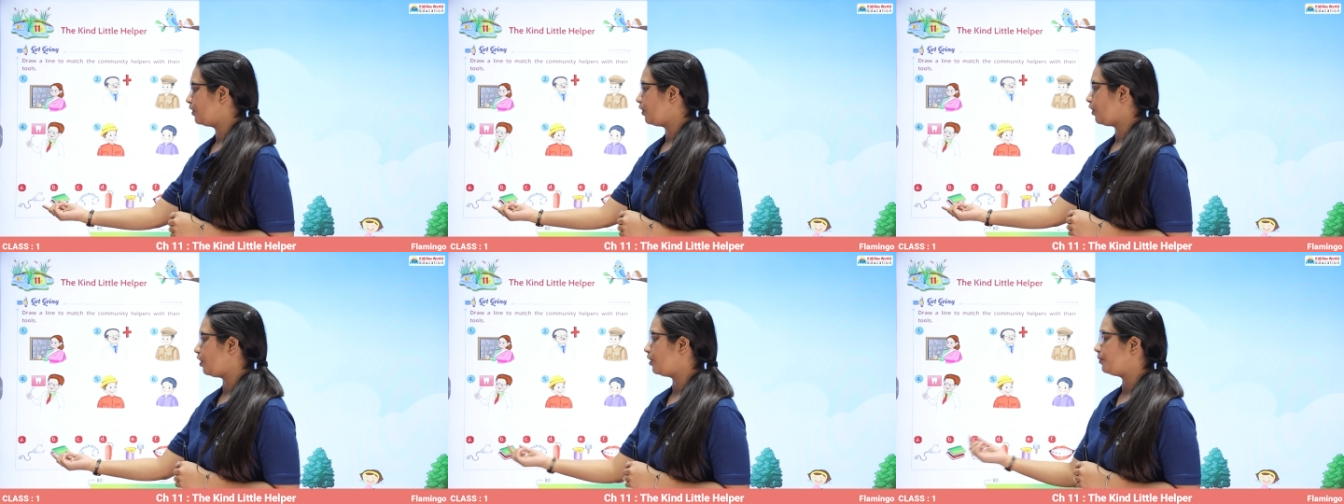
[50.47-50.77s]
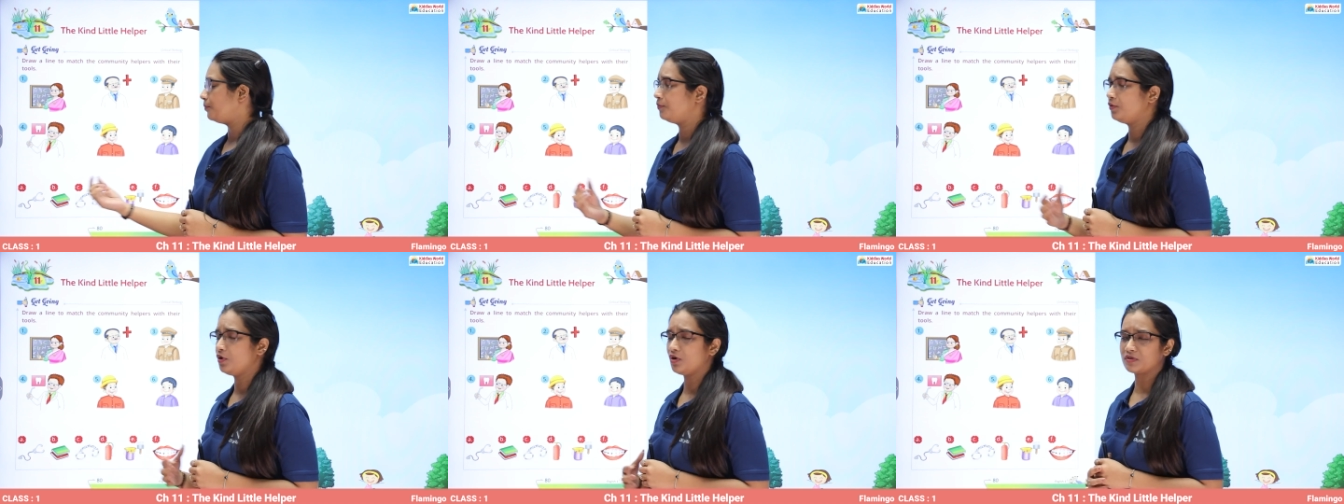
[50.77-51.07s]
or
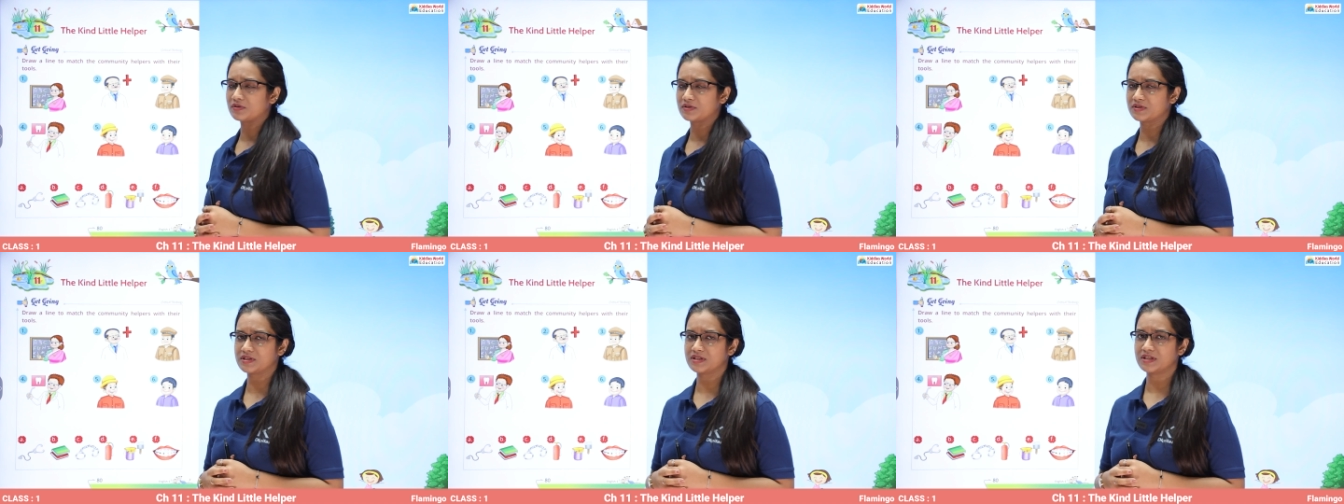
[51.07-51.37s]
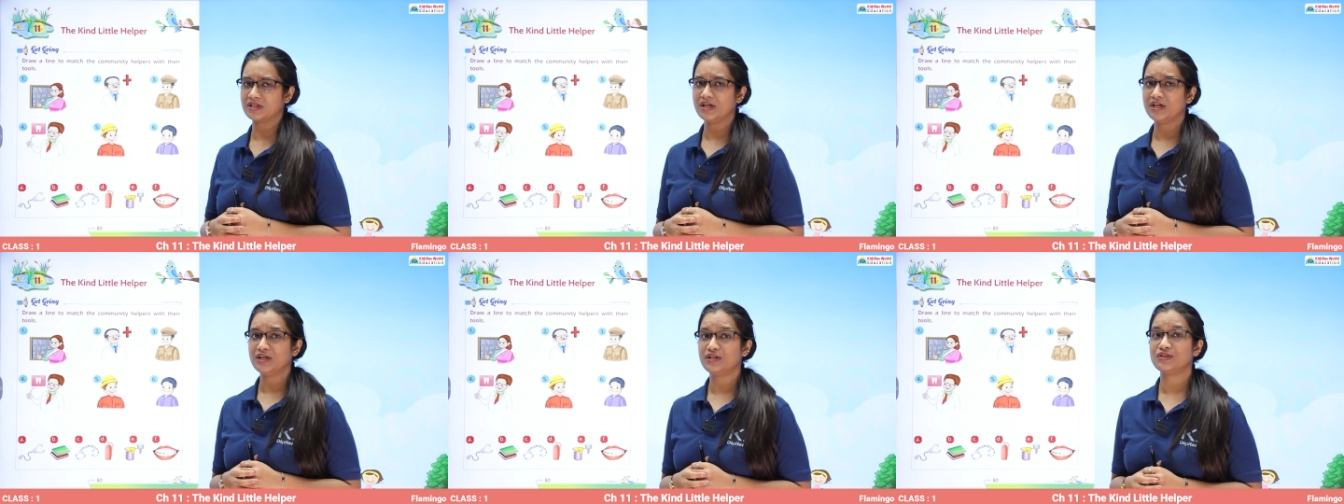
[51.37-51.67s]

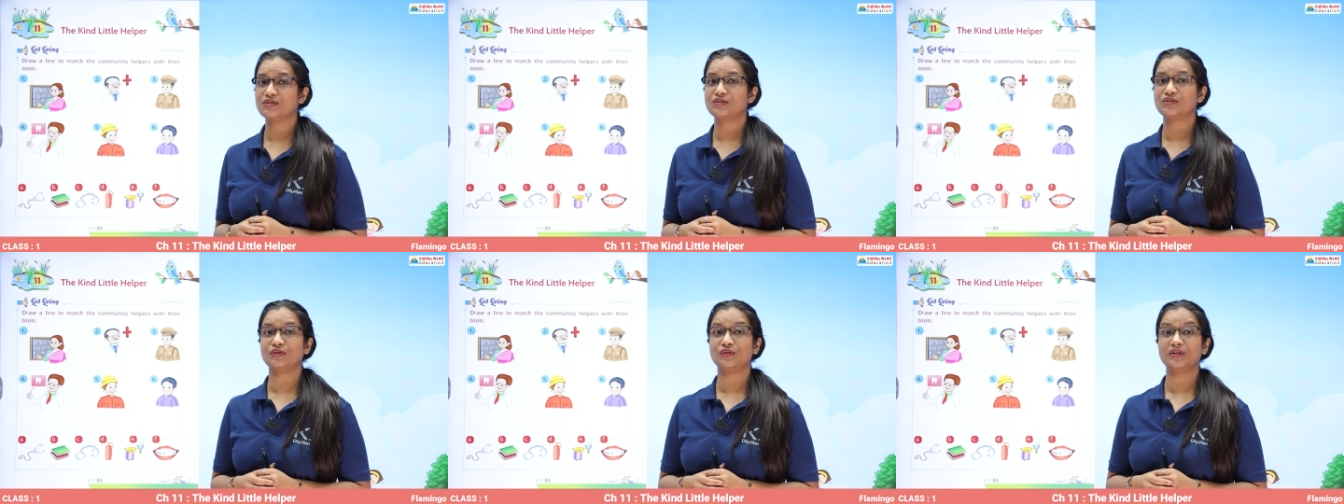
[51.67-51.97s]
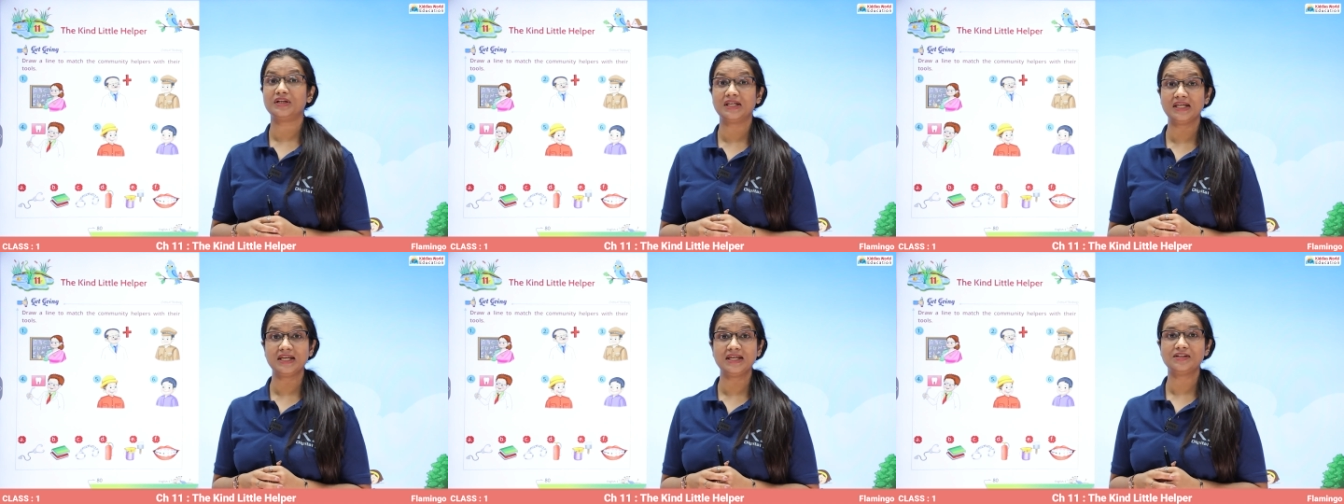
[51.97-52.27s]
books.
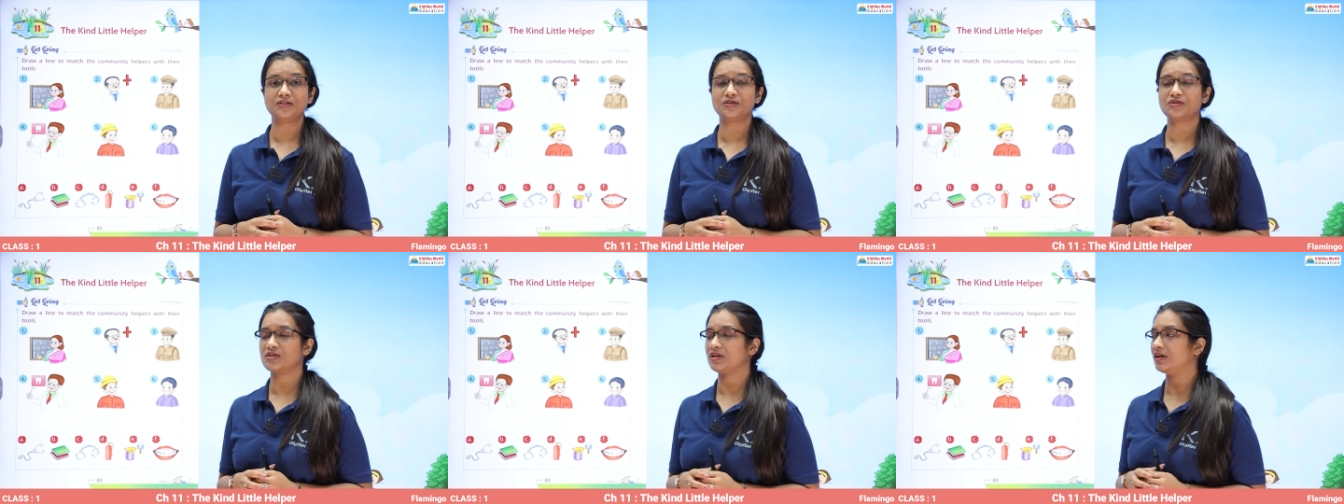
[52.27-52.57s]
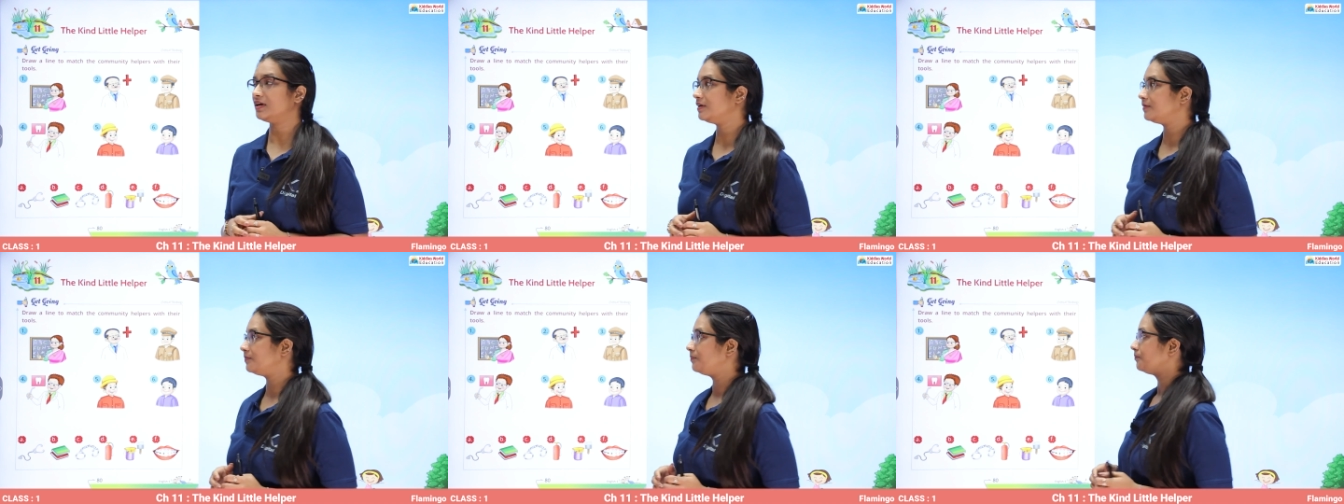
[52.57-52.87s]
So,
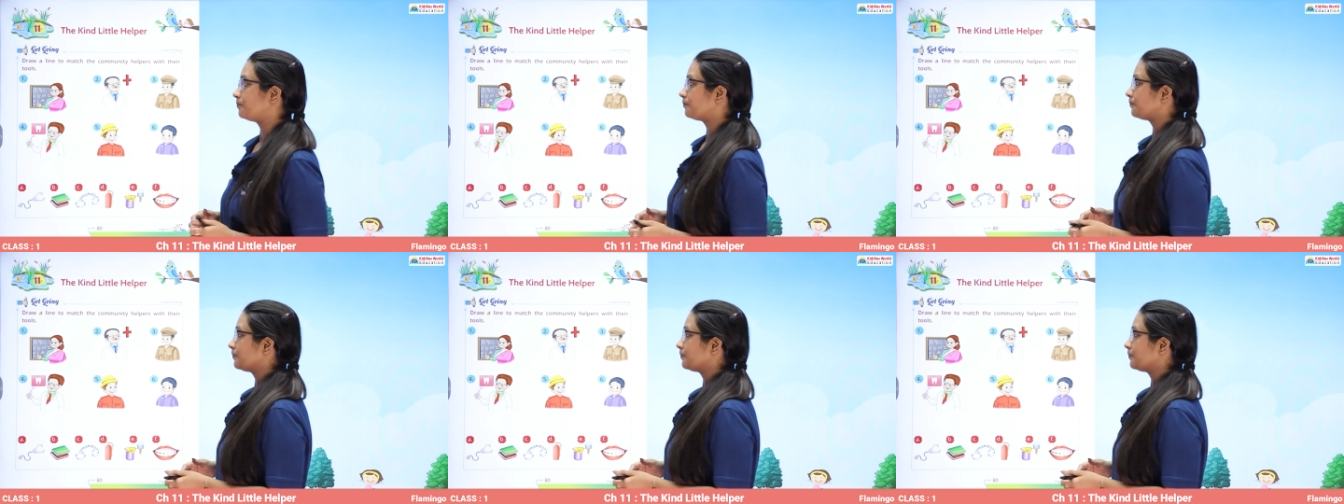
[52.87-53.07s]
teacher